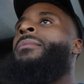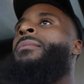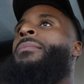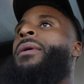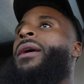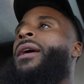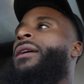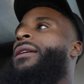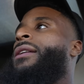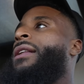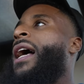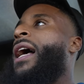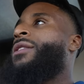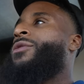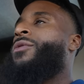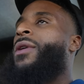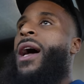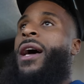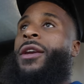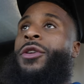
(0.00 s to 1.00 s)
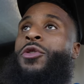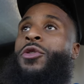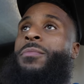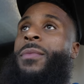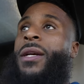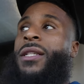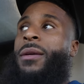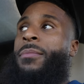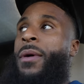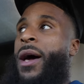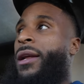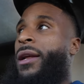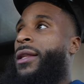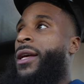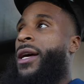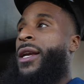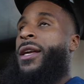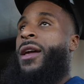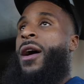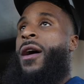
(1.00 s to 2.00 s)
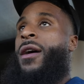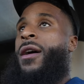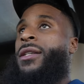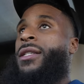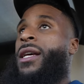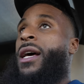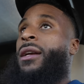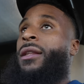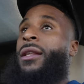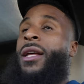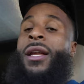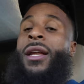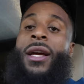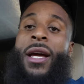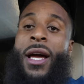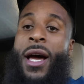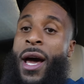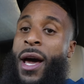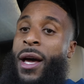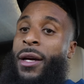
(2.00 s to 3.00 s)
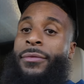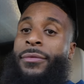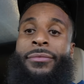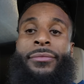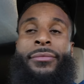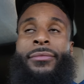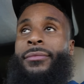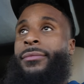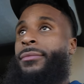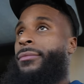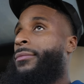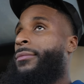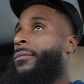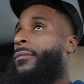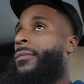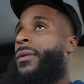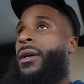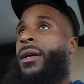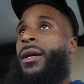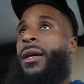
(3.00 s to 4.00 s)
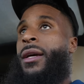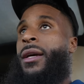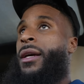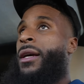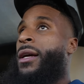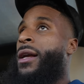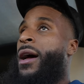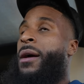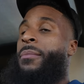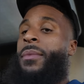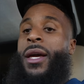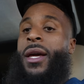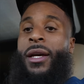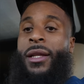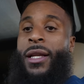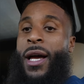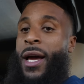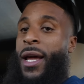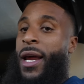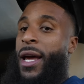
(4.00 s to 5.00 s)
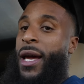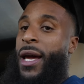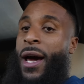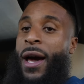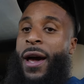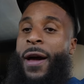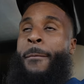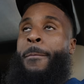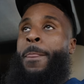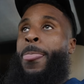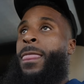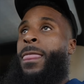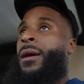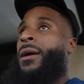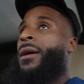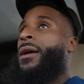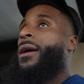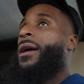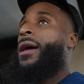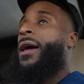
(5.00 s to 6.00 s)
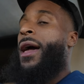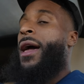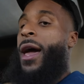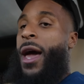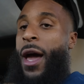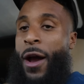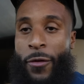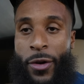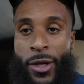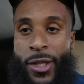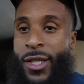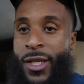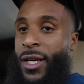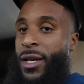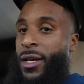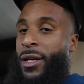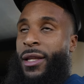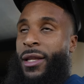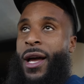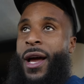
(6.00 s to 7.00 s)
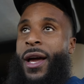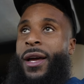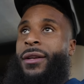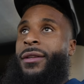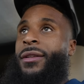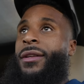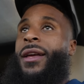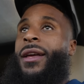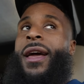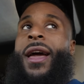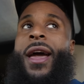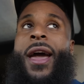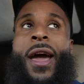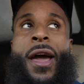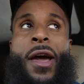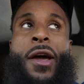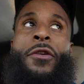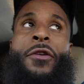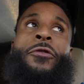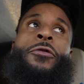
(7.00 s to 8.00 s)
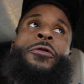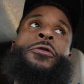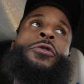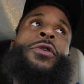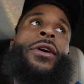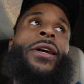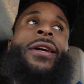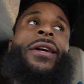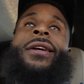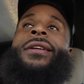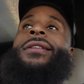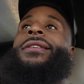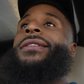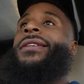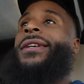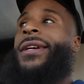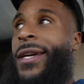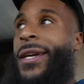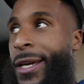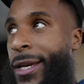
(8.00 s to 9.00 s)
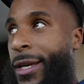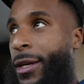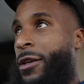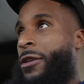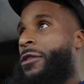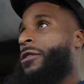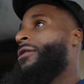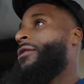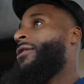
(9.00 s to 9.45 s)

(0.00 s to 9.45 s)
But that's what I do miss about Atlanta, y'all, is that Atlanta got, you know what I mean? Like, they got everything, like, everything.